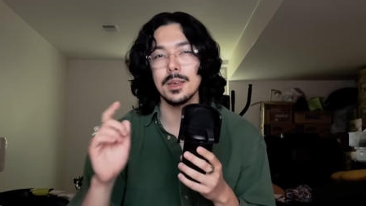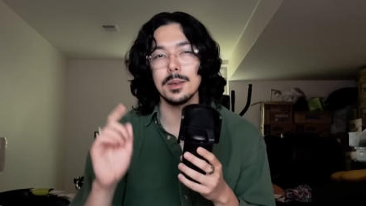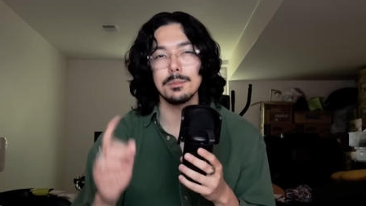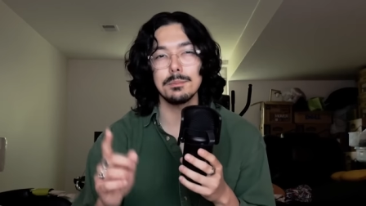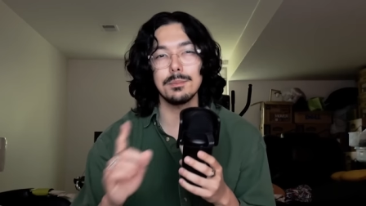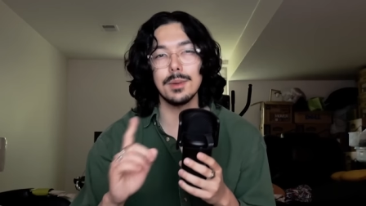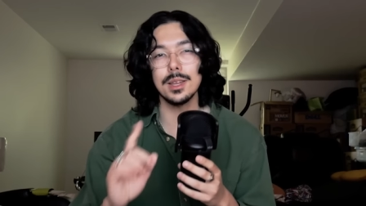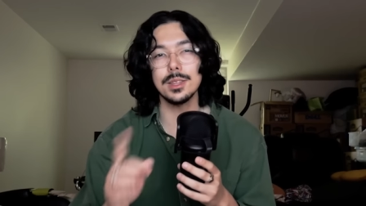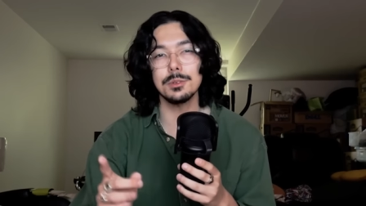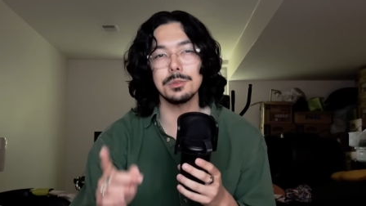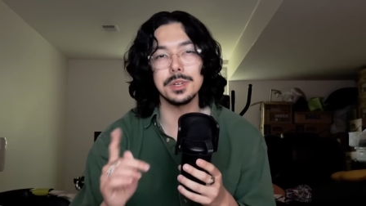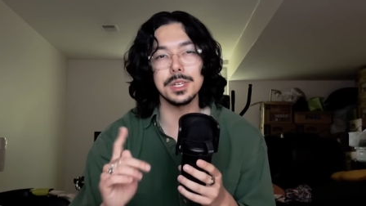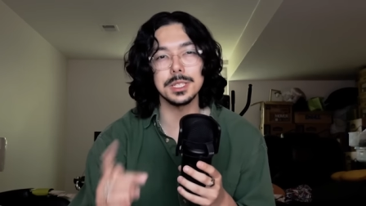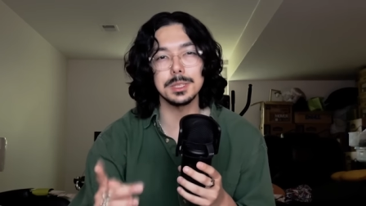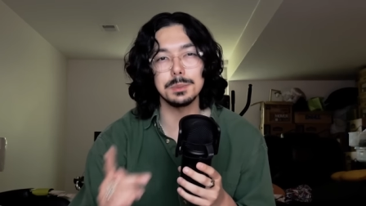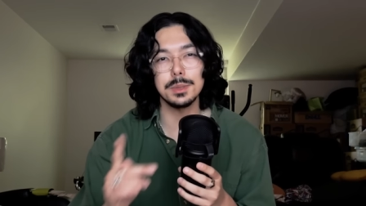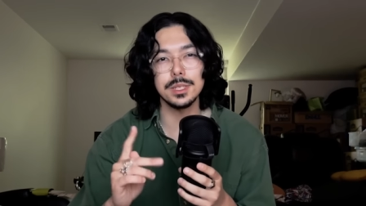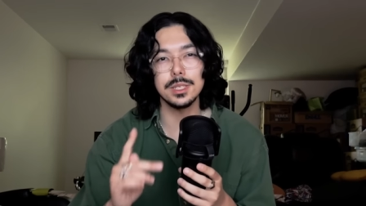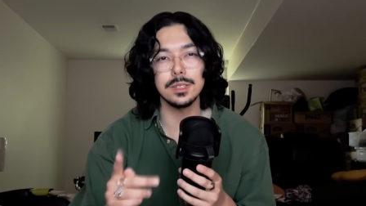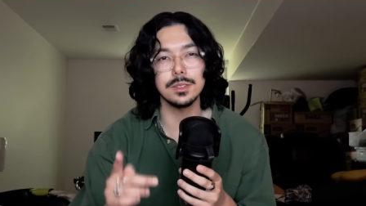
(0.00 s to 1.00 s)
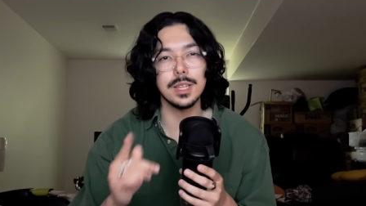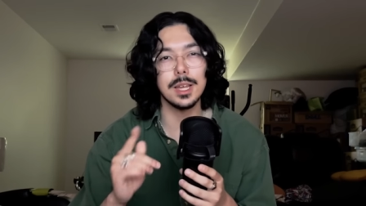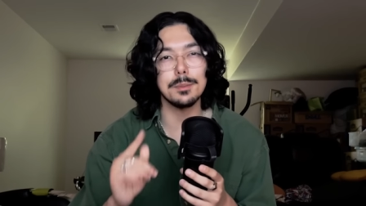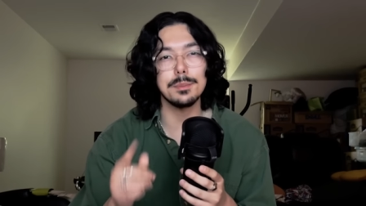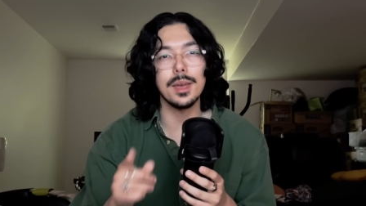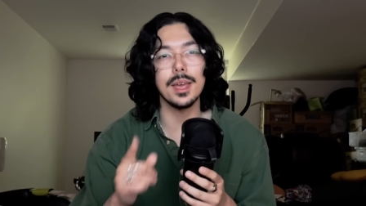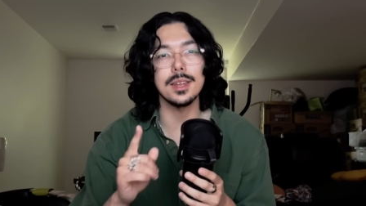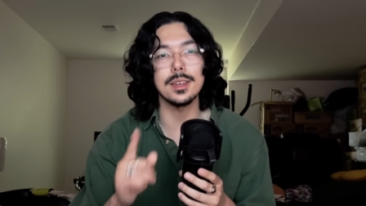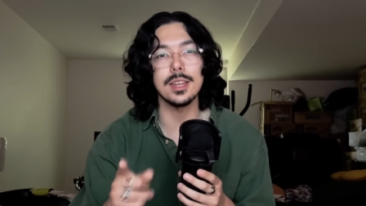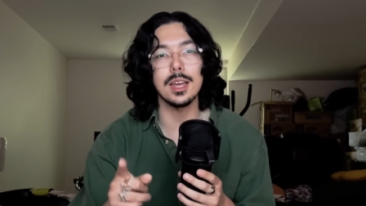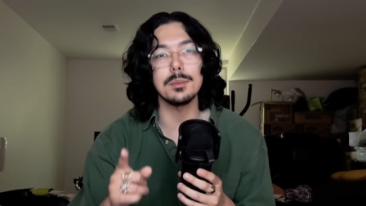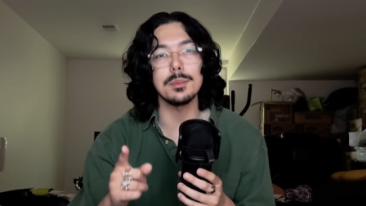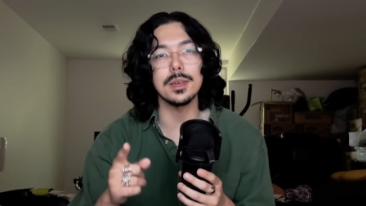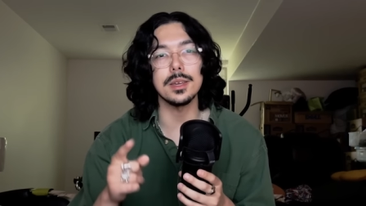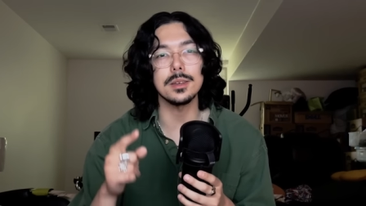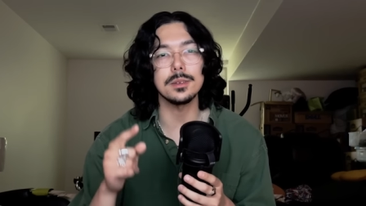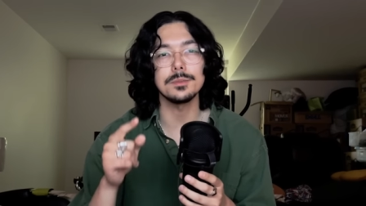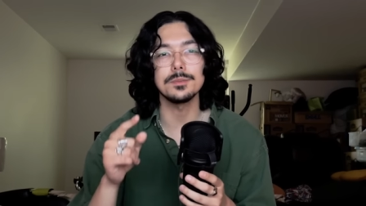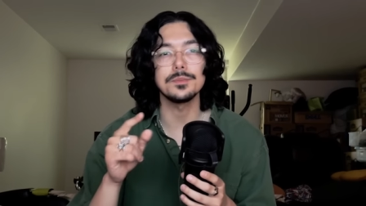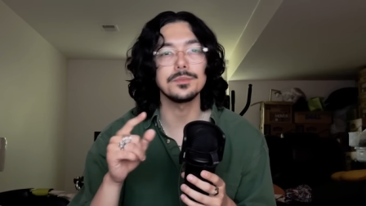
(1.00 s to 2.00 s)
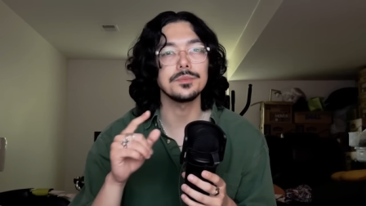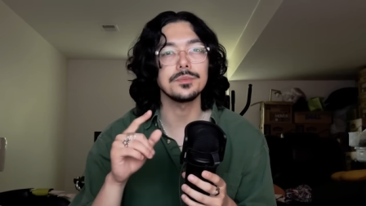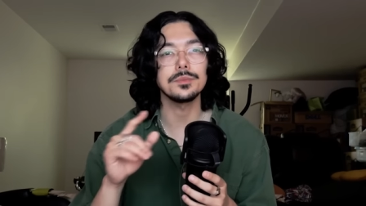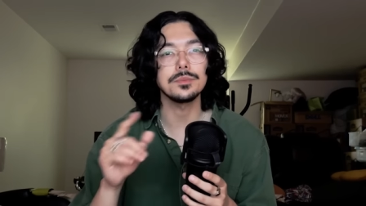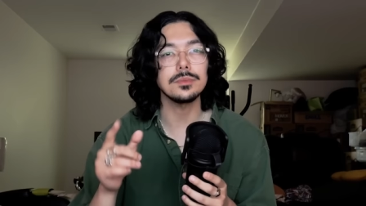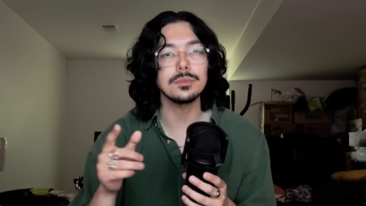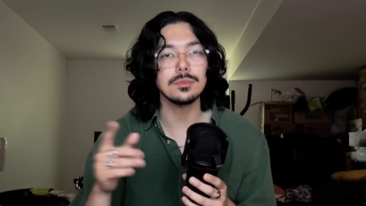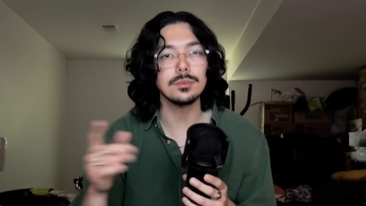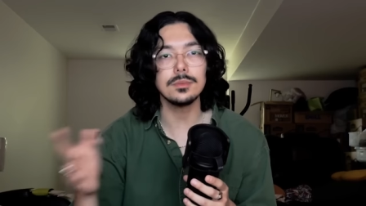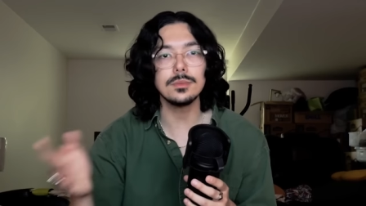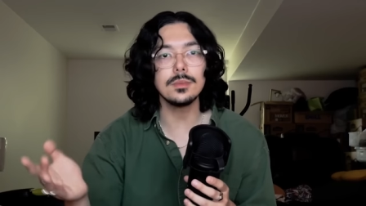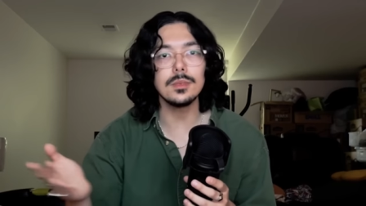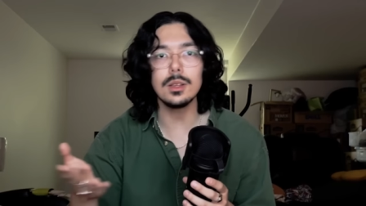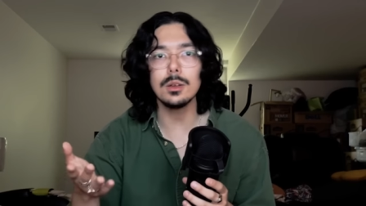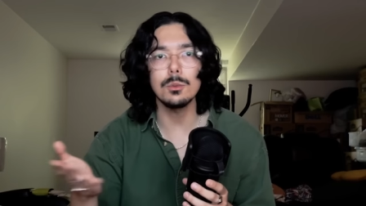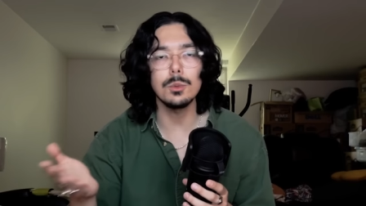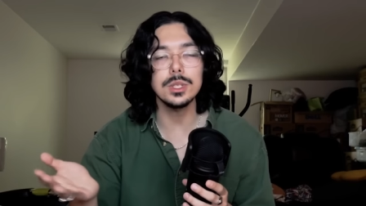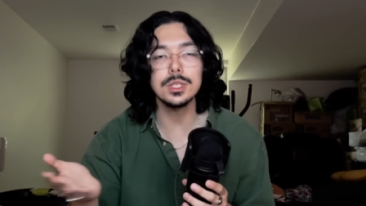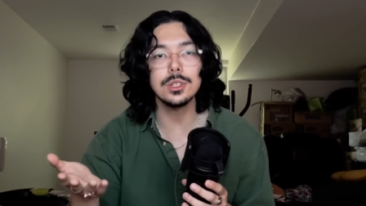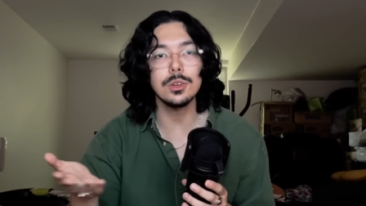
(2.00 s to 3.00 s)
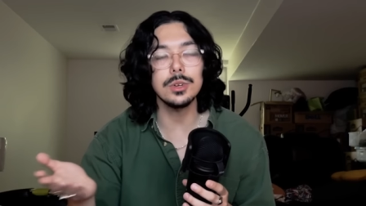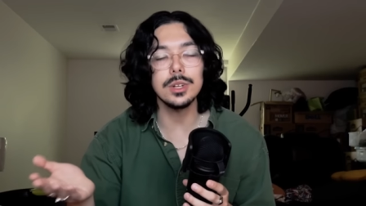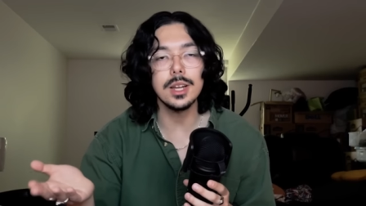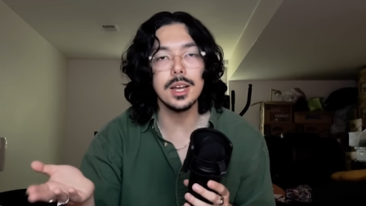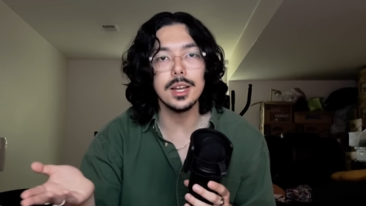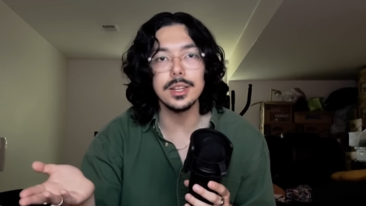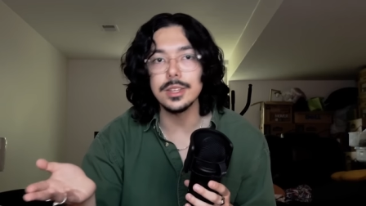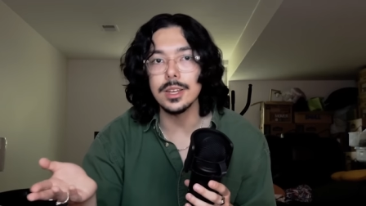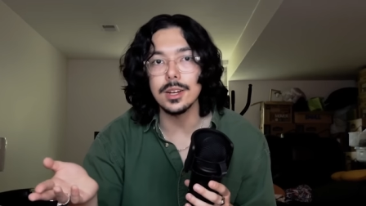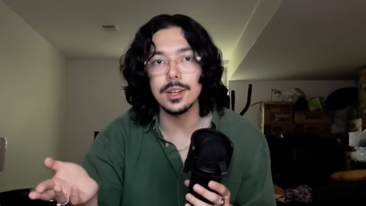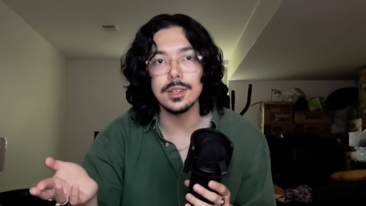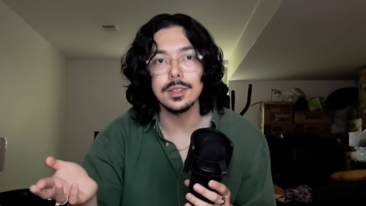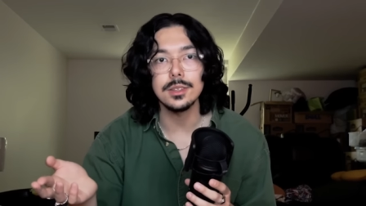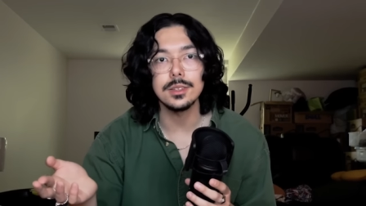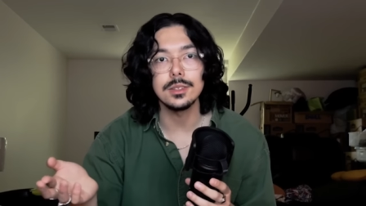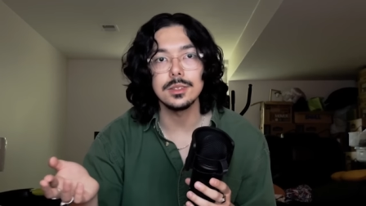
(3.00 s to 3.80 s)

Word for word: By the way, speaking of that pandemic, what's going on, y'all?